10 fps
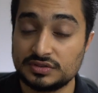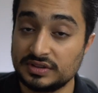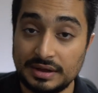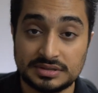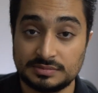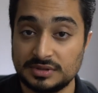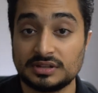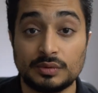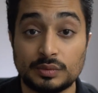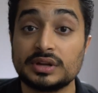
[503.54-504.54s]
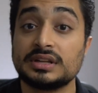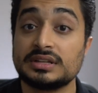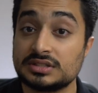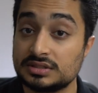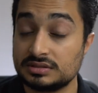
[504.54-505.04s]
So that was something that
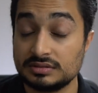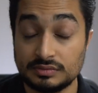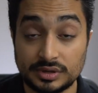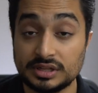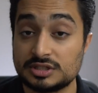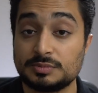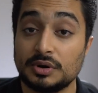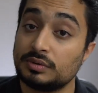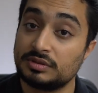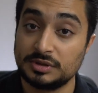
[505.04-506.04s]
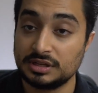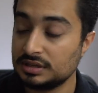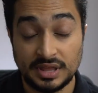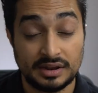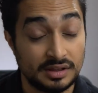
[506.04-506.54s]
really, really spoke with me.
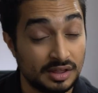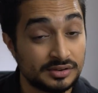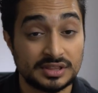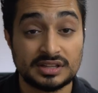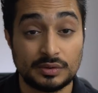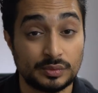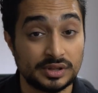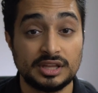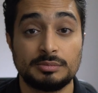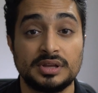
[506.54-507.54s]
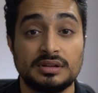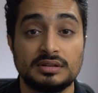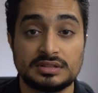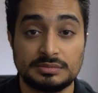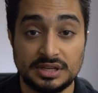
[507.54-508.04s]
That the other thing that really
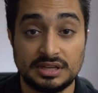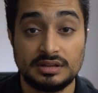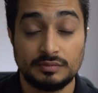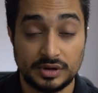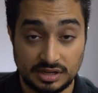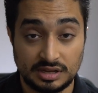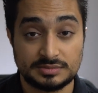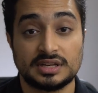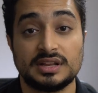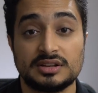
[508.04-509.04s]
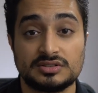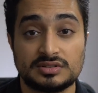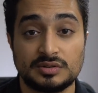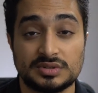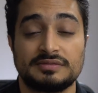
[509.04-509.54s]
appealed to me when it comes to
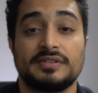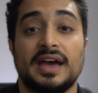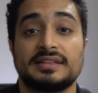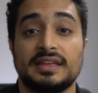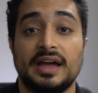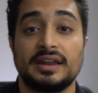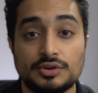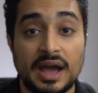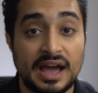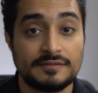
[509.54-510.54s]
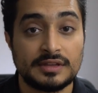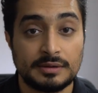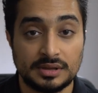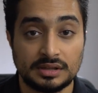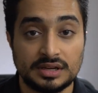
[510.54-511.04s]
dentistry was the fact that you have the
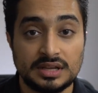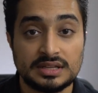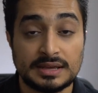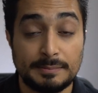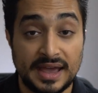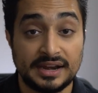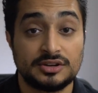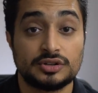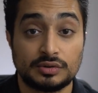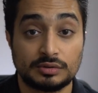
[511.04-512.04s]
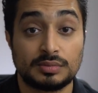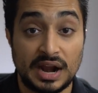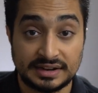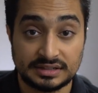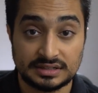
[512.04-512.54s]
ability to manage your own
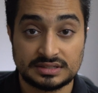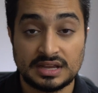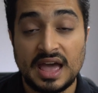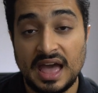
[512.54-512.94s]
practice.